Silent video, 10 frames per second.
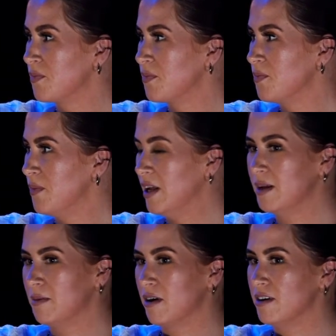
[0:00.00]
Mainly
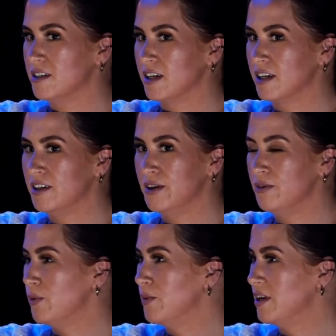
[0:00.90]
because I knew
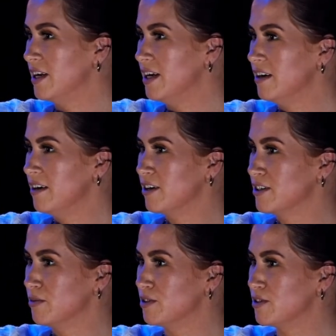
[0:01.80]
nobody there, because
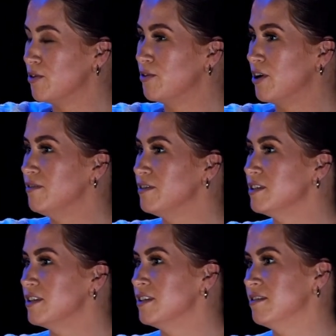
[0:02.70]
I was so
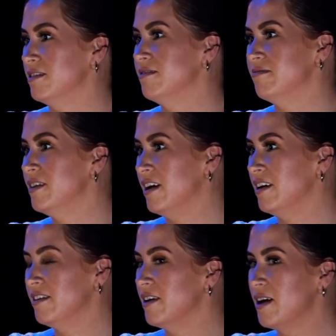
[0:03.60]
nervous. Yeah,
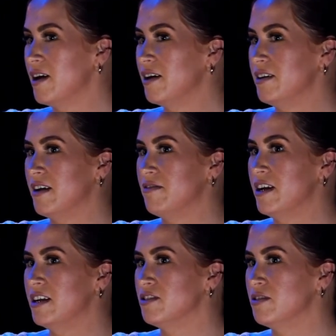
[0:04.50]
I'd never
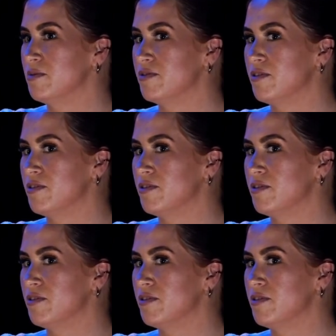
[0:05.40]
really done it before,